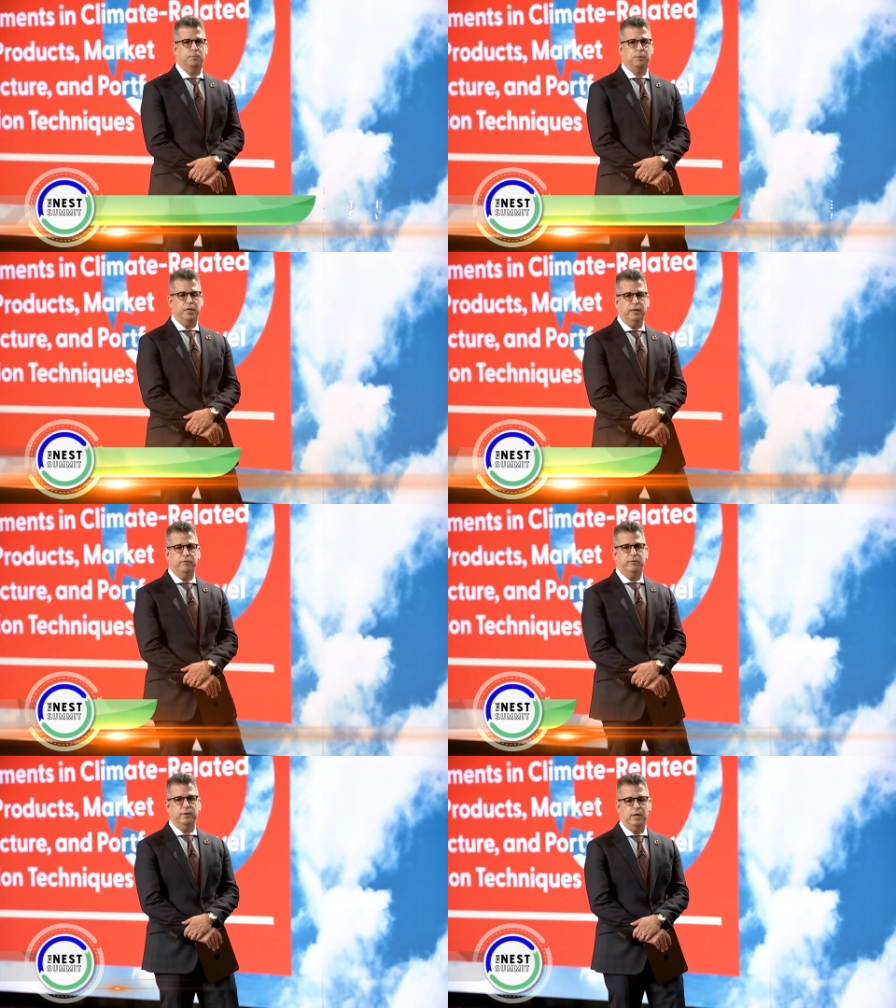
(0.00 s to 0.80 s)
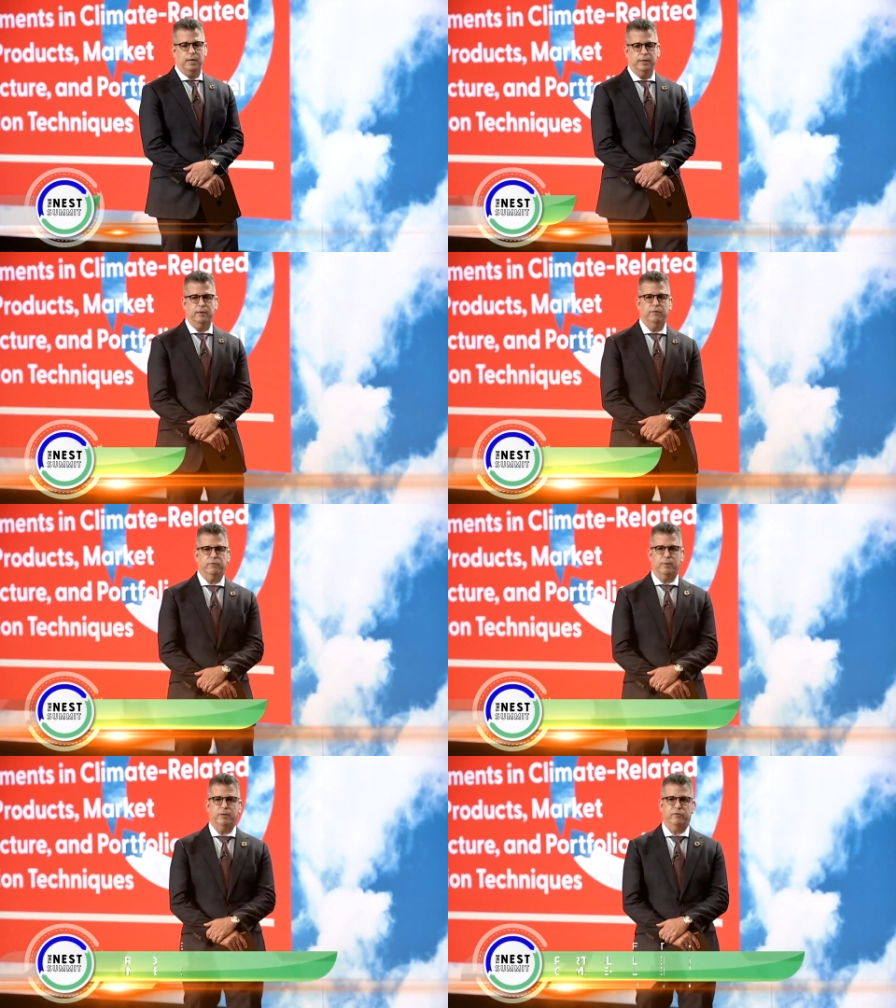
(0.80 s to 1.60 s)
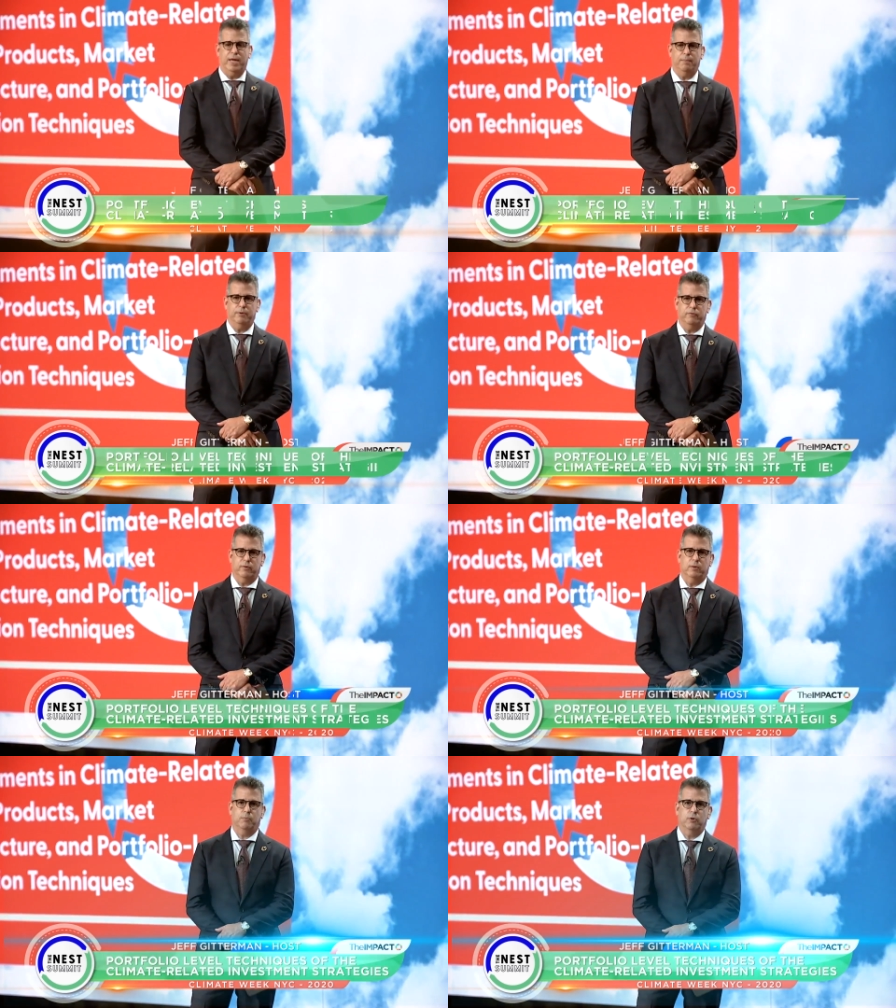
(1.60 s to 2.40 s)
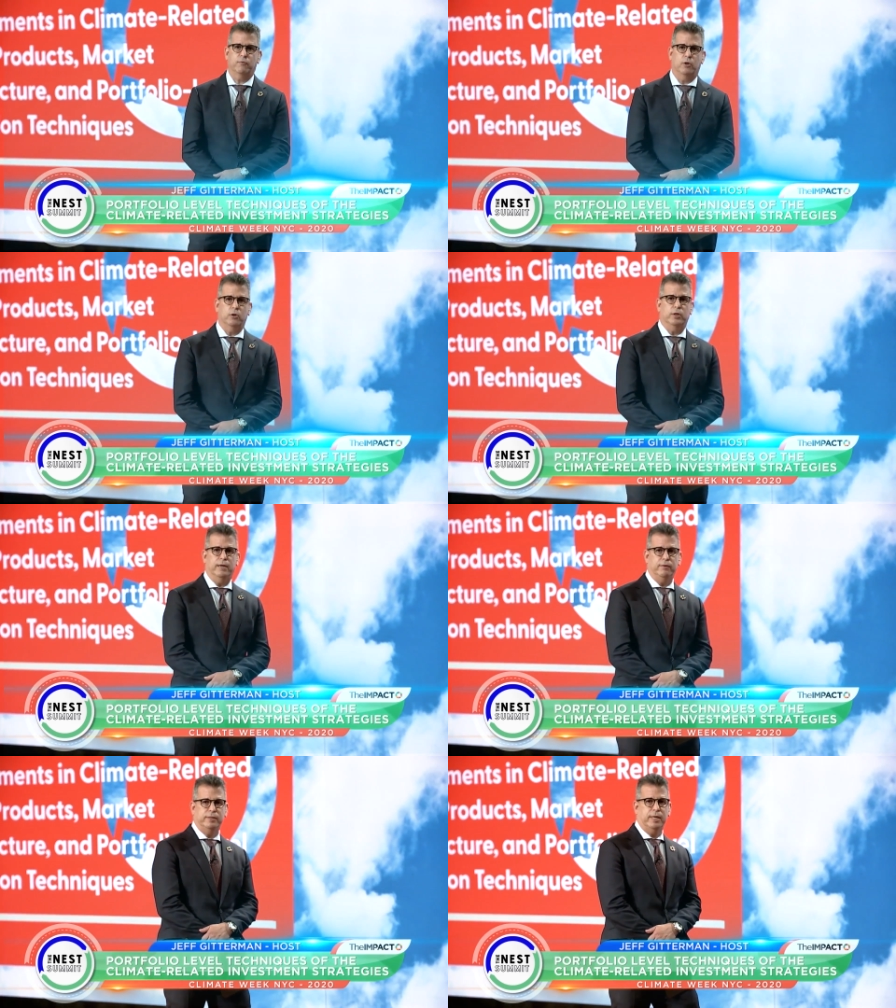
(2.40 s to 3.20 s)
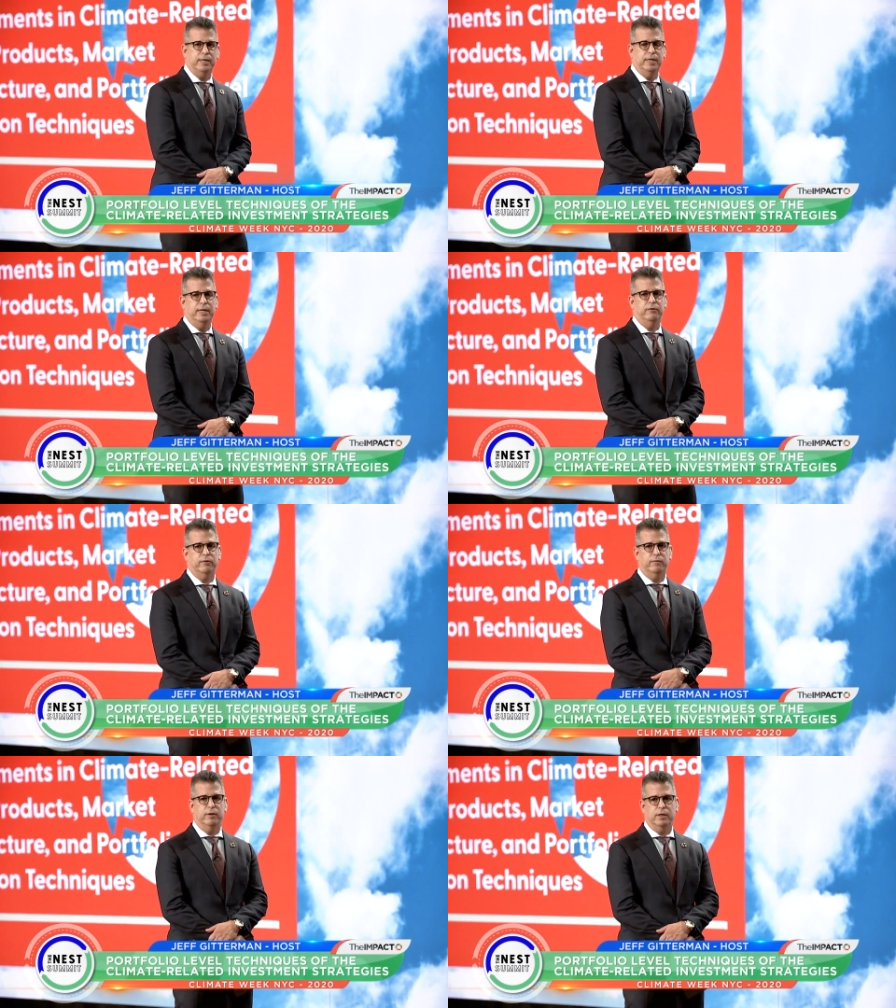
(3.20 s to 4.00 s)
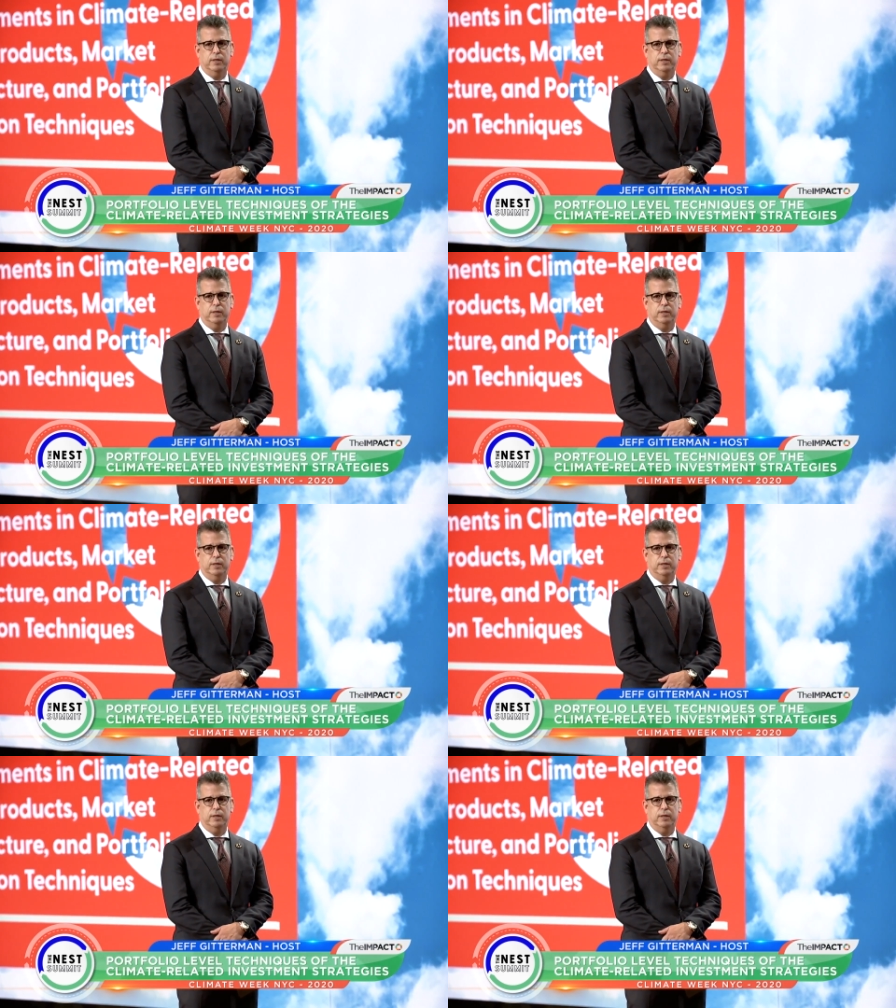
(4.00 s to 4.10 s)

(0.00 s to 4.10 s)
Please give us some examples of the portfolio level techniques of the